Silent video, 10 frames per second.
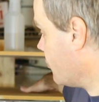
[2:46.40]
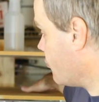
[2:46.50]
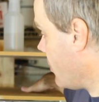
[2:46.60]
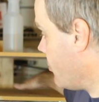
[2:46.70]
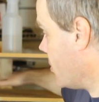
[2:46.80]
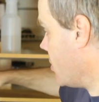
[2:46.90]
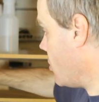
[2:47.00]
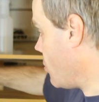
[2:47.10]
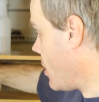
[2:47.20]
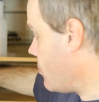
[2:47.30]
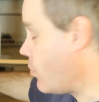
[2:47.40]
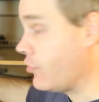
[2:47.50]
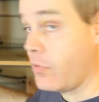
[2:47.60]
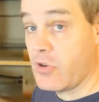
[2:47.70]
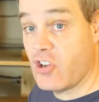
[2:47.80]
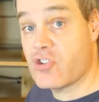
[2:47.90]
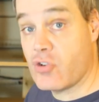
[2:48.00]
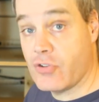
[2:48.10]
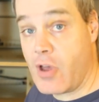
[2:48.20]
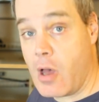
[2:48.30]
strip in here and some
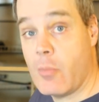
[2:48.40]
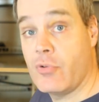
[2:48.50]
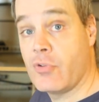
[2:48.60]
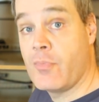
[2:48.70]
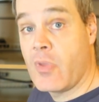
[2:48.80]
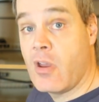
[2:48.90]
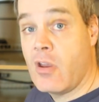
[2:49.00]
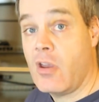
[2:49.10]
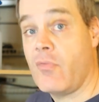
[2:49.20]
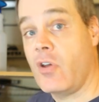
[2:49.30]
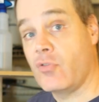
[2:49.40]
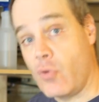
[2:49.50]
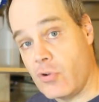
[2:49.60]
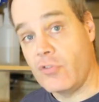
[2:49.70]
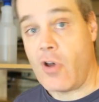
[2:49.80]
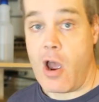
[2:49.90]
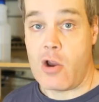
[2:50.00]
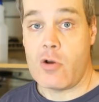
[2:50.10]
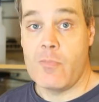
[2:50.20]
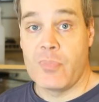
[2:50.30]
additional tubs if I so
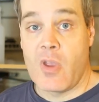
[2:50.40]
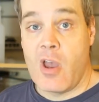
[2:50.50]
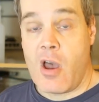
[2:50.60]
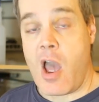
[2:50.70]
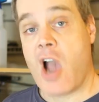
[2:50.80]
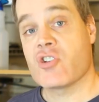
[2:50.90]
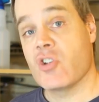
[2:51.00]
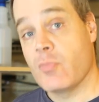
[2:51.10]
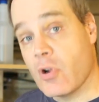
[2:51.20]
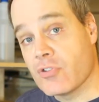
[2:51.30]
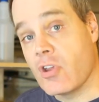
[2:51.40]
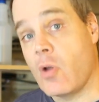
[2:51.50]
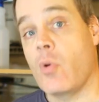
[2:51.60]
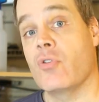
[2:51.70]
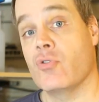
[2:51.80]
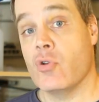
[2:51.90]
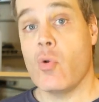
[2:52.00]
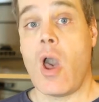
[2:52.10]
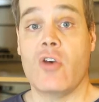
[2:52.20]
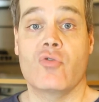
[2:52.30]
desire. I actually built it with
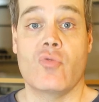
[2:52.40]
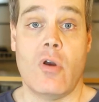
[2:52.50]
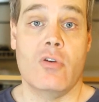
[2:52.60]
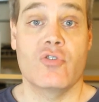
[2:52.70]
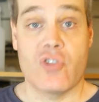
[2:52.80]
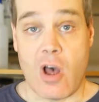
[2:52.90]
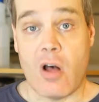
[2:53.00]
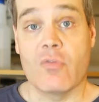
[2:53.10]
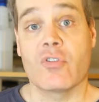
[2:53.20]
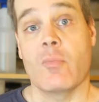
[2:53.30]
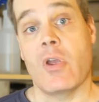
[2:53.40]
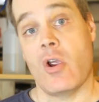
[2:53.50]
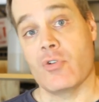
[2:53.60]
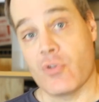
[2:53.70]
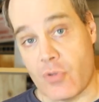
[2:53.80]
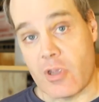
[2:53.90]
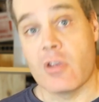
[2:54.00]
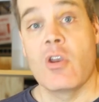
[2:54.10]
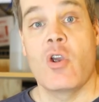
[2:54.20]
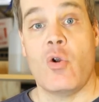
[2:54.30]
two extra shelves compared to
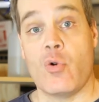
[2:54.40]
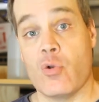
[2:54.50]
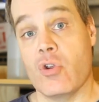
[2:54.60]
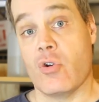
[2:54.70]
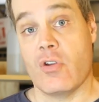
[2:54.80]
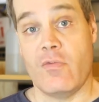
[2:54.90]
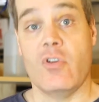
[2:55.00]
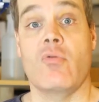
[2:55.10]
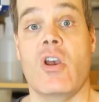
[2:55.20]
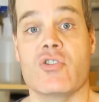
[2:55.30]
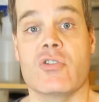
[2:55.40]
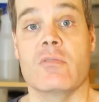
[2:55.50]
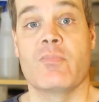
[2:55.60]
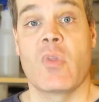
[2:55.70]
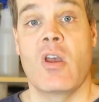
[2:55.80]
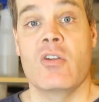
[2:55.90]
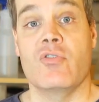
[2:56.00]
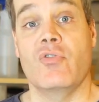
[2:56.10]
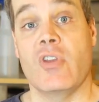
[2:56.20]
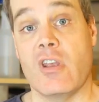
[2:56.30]
the earlier configuration
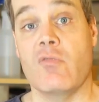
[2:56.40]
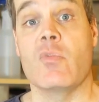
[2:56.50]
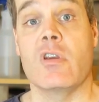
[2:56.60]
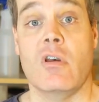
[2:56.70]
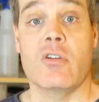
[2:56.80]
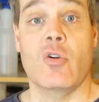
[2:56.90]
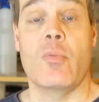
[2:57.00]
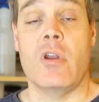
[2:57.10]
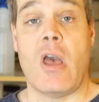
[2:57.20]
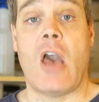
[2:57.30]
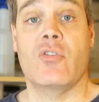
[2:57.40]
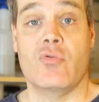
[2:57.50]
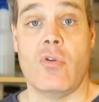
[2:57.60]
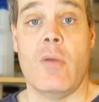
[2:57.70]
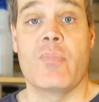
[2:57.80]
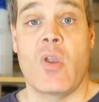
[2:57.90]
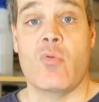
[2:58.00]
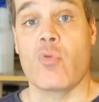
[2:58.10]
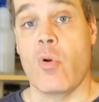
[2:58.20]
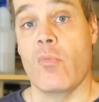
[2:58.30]
just to give me a little bit of extra
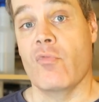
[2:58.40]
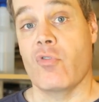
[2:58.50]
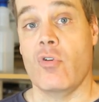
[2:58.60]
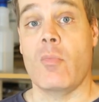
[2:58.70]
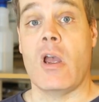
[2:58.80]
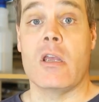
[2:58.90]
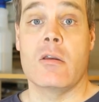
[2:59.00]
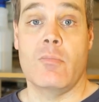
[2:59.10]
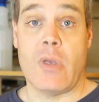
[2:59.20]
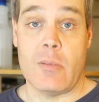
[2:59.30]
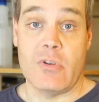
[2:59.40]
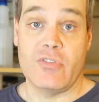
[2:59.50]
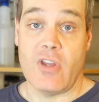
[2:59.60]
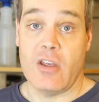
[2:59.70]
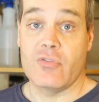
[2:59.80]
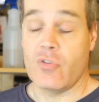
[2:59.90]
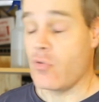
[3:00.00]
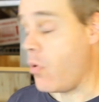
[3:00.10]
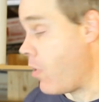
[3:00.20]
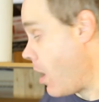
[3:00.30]
room for my baby snakes to
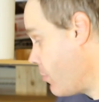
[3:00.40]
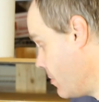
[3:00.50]
grow up.